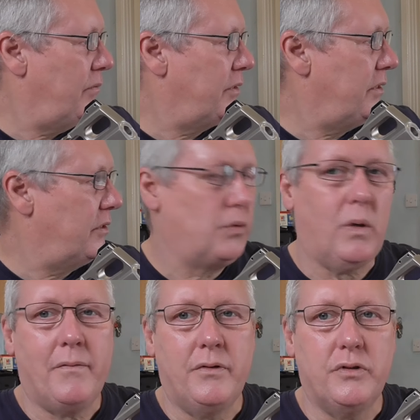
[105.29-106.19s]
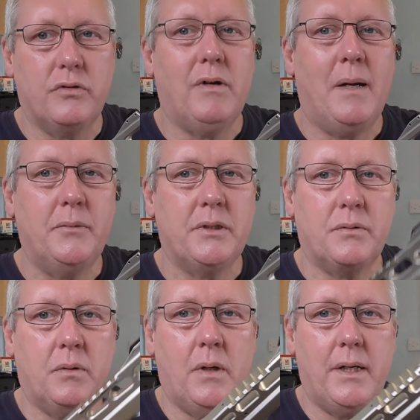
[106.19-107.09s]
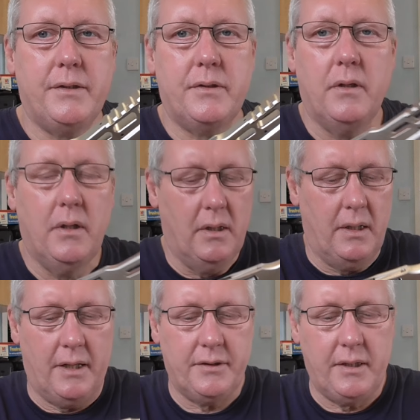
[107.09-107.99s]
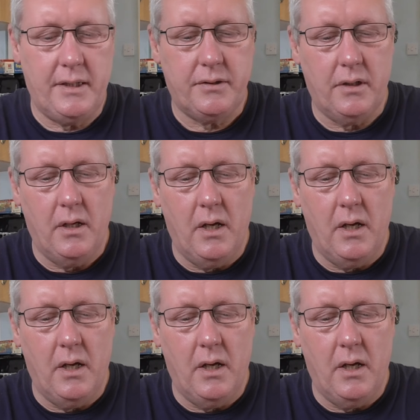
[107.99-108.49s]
which is 1200 grams, that's what it weighs as it is.